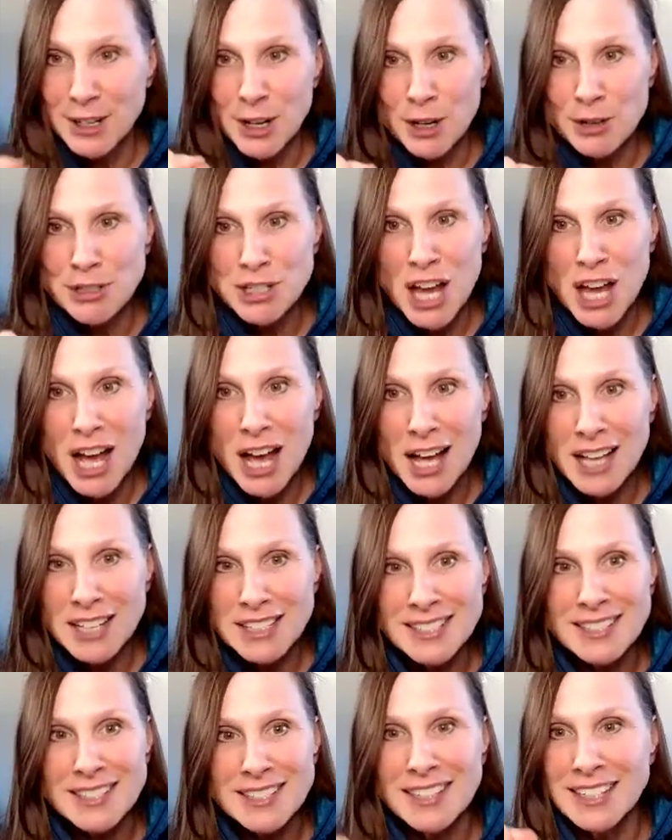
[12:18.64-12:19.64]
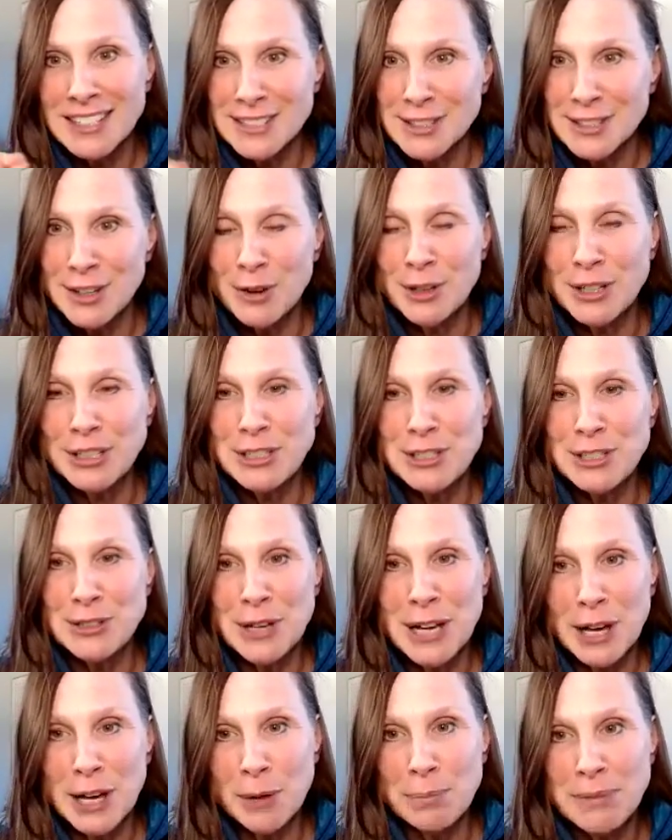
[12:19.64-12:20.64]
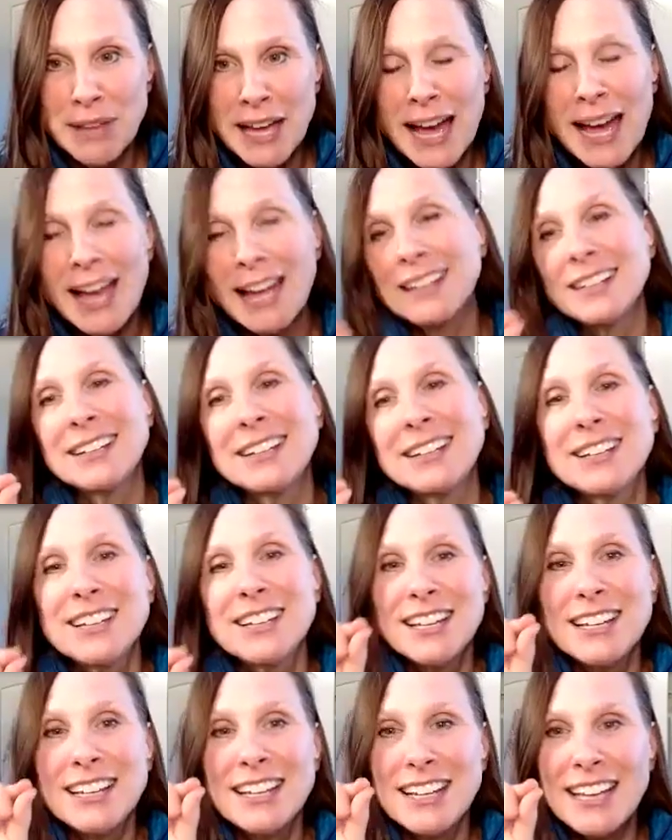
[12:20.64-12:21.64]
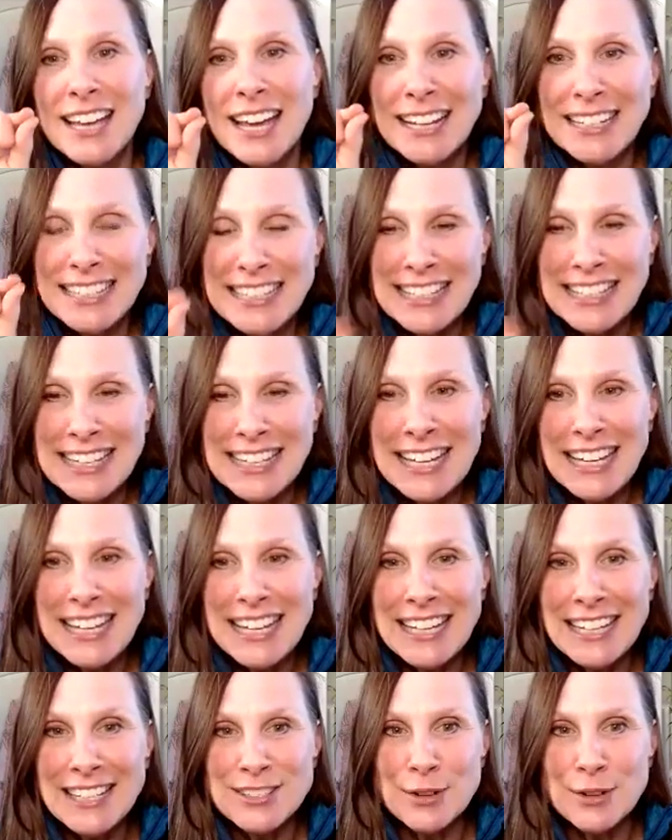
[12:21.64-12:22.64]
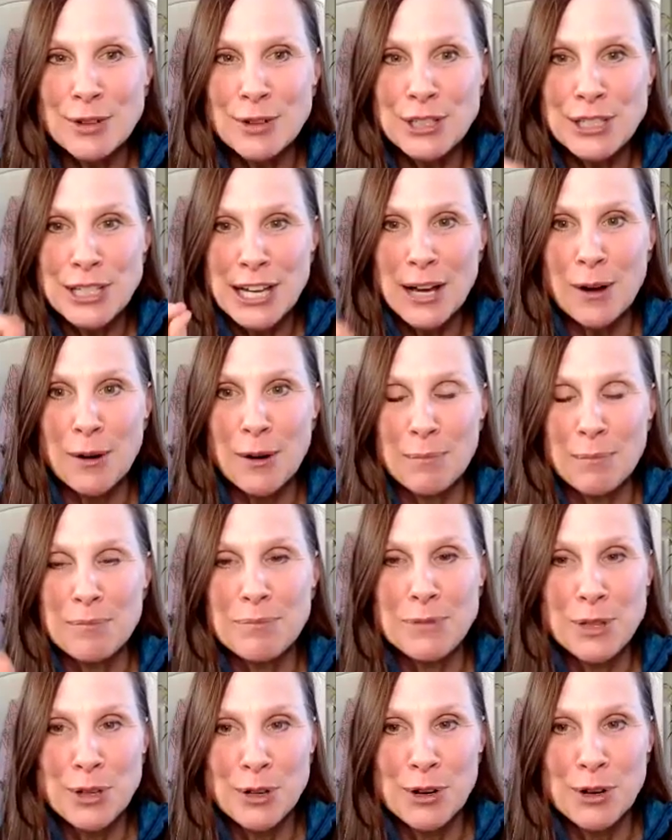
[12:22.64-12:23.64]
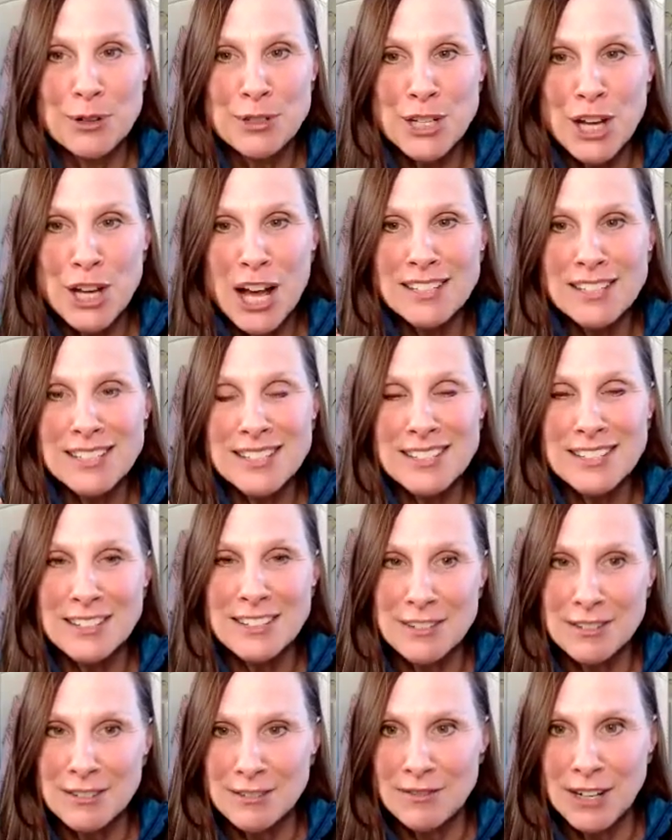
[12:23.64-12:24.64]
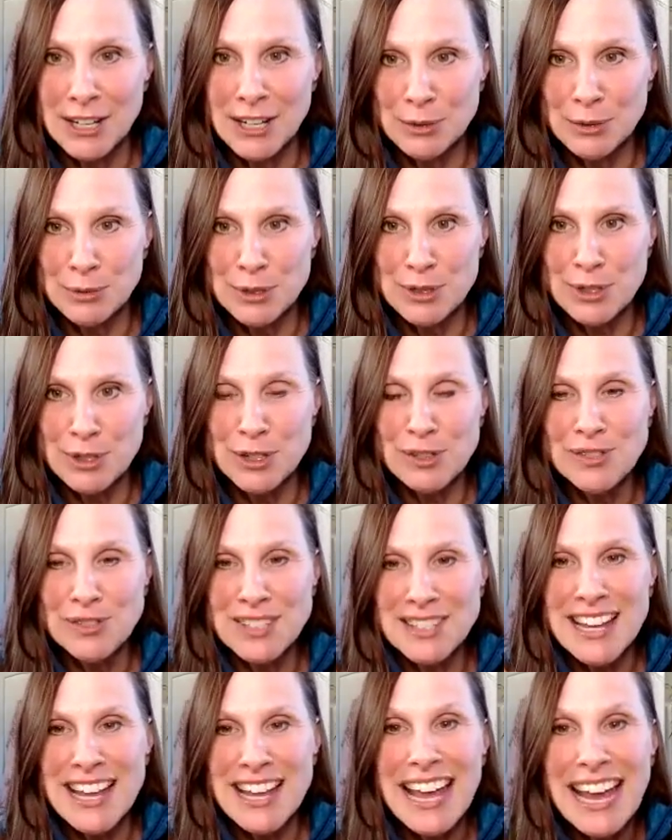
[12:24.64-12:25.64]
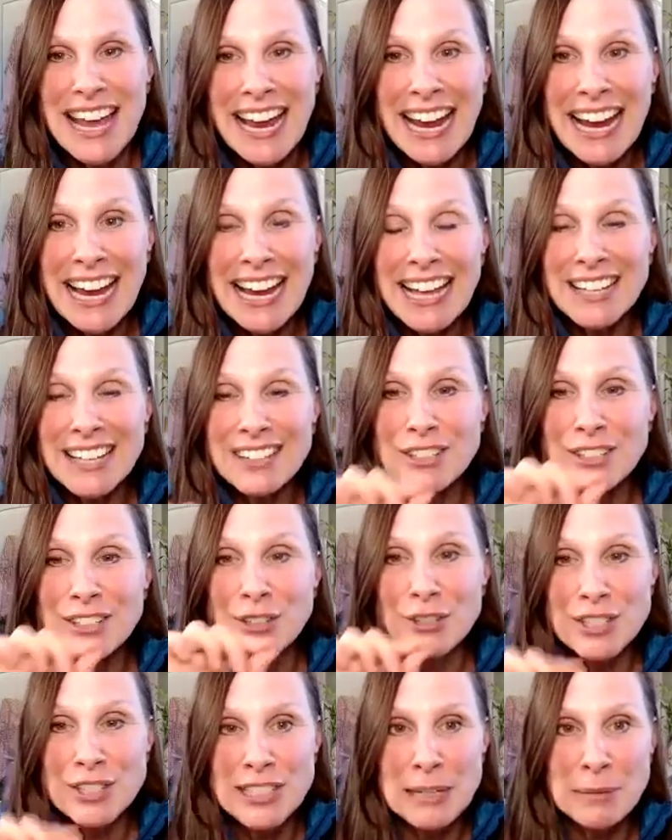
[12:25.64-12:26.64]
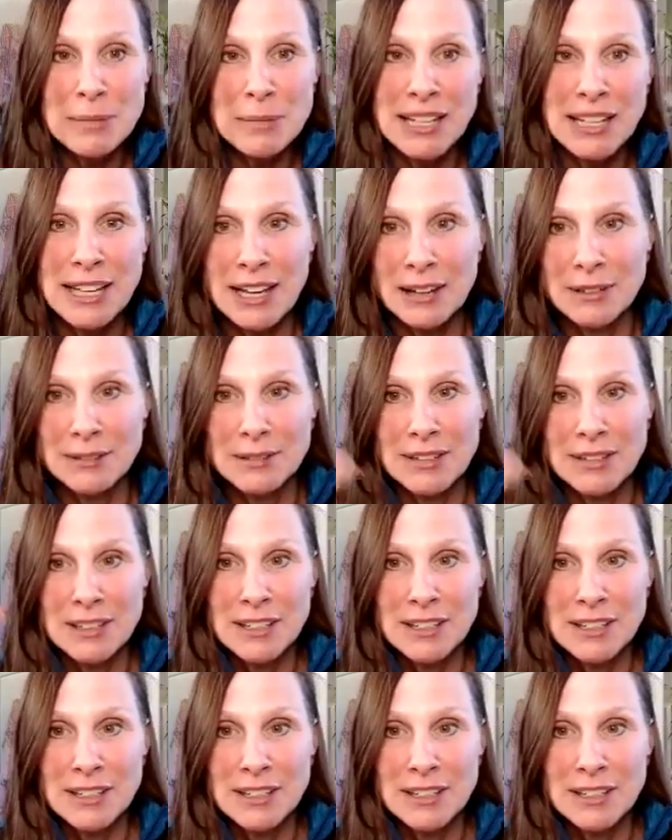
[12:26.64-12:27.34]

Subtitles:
Ojas is going to help that, and ghee is going to help your Ojas, vital reserves, and your semen count,